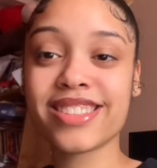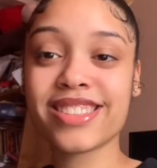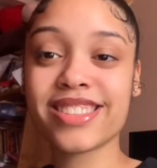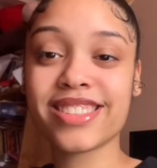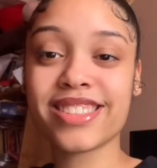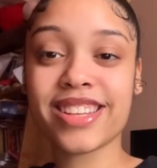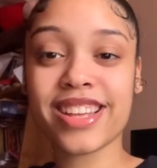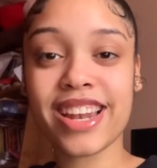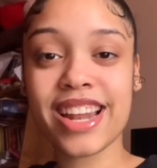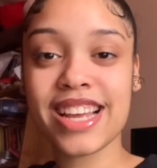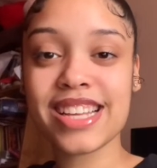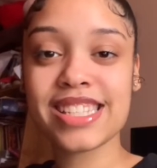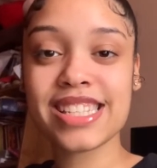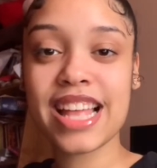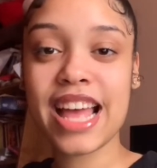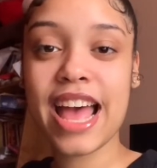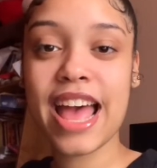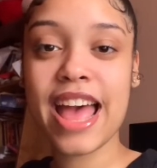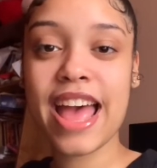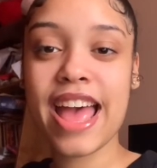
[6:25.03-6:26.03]
So that's
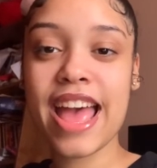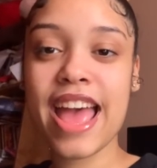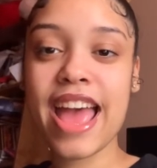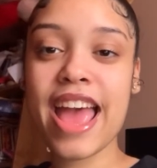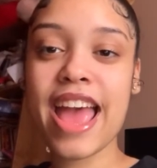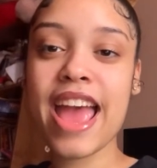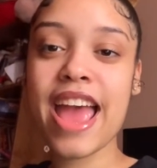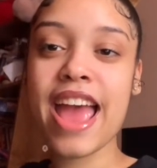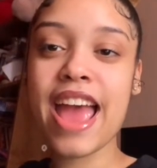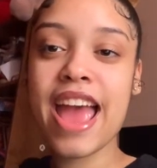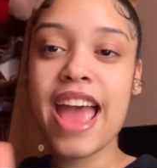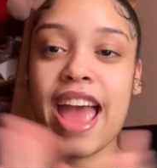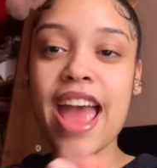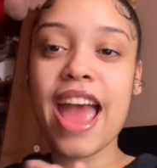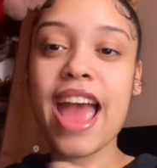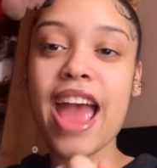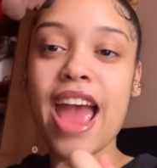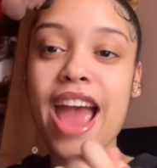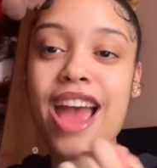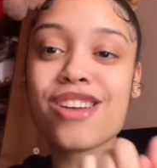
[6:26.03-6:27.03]
that.
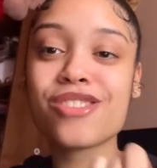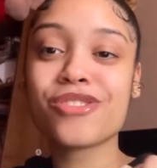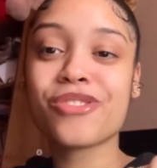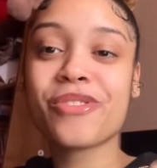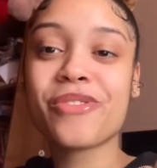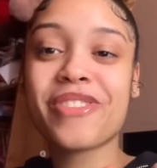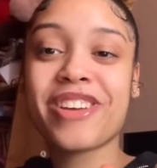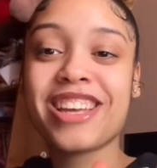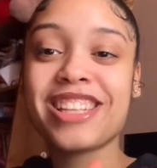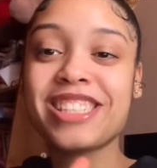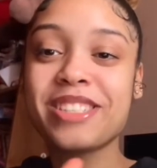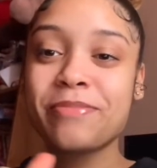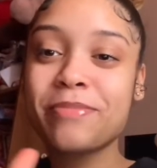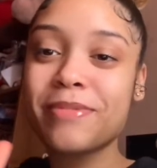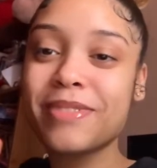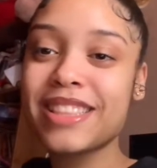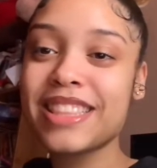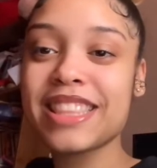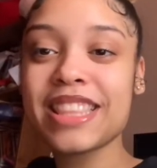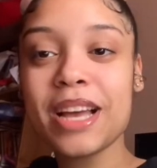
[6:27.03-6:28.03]
So don't forget to
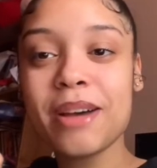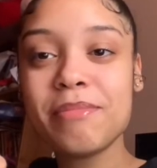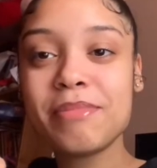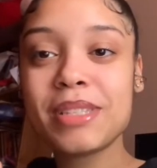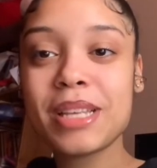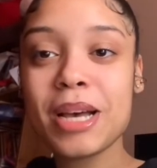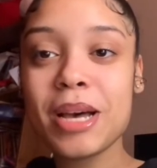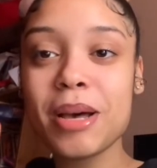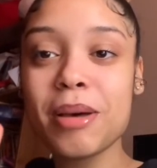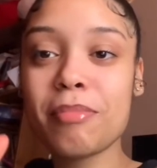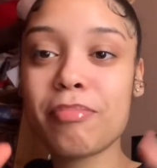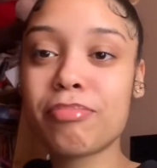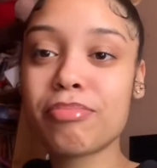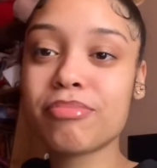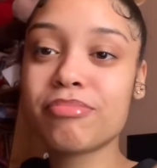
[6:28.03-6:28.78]
thumbs up.